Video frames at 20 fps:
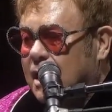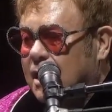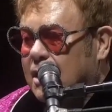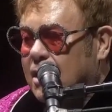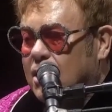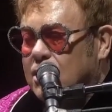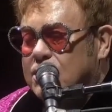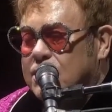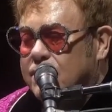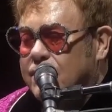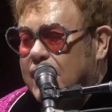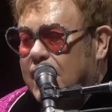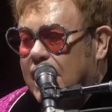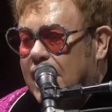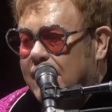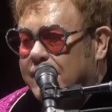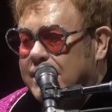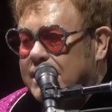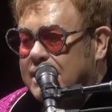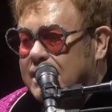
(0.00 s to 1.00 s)
and loss of their
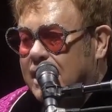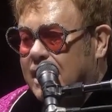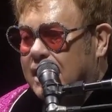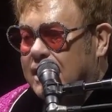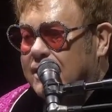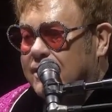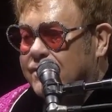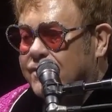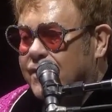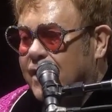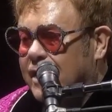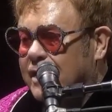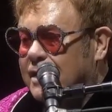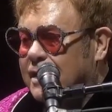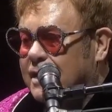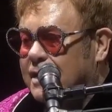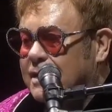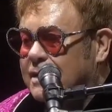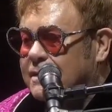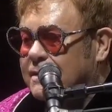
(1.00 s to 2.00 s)
habitat that
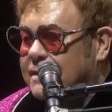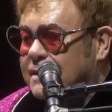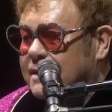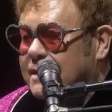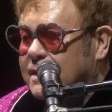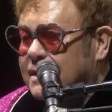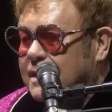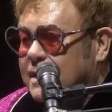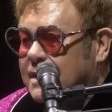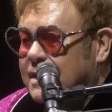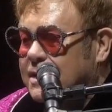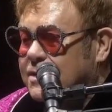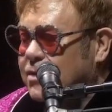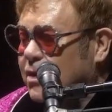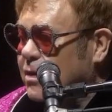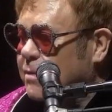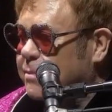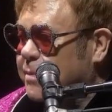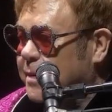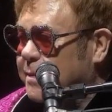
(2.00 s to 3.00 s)
frankly is
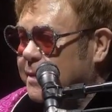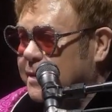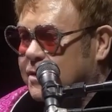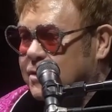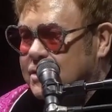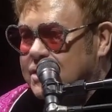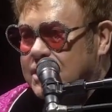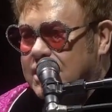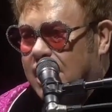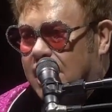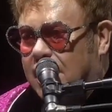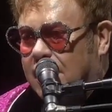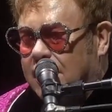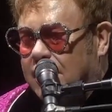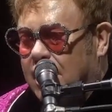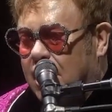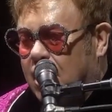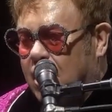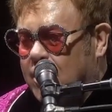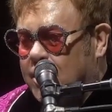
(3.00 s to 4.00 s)
on a biblical scale
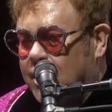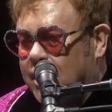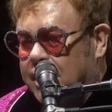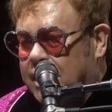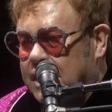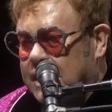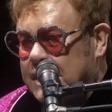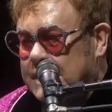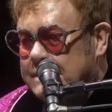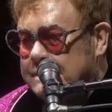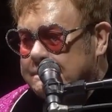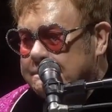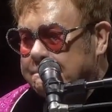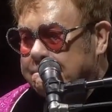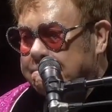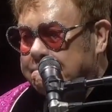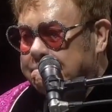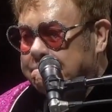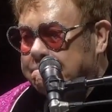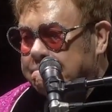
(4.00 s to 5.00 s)
and heartbreaking.
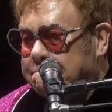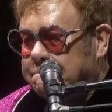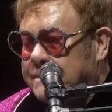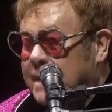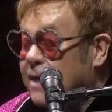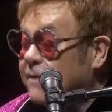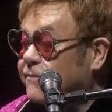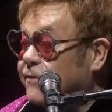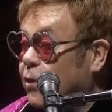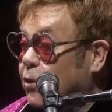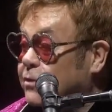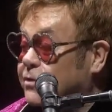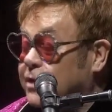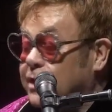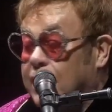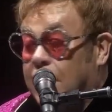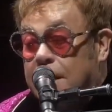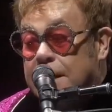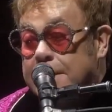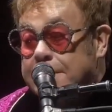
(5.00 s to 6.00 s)
Therefore,
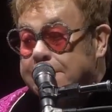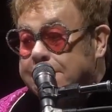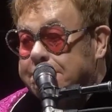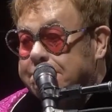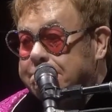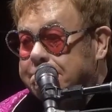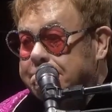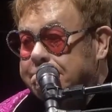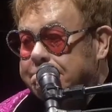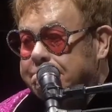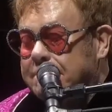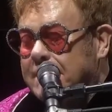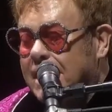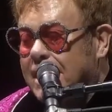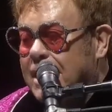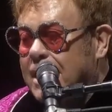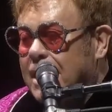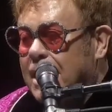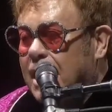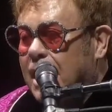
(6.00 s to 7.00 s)
tonight,
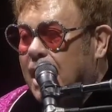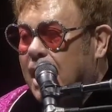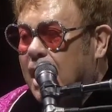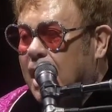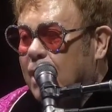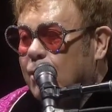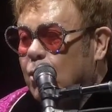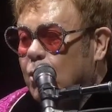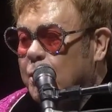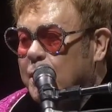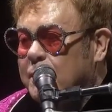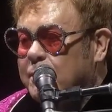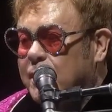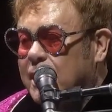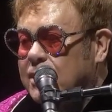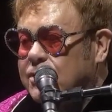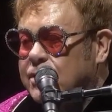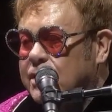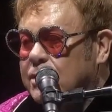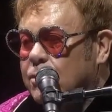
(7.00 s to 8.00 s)
I will be
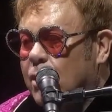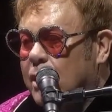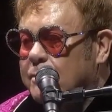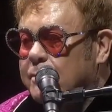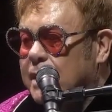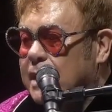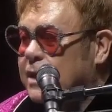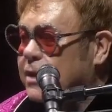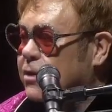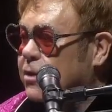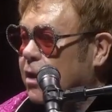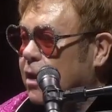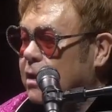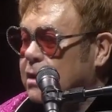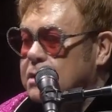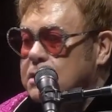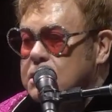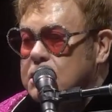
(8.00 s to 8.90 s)
pledging $1 million to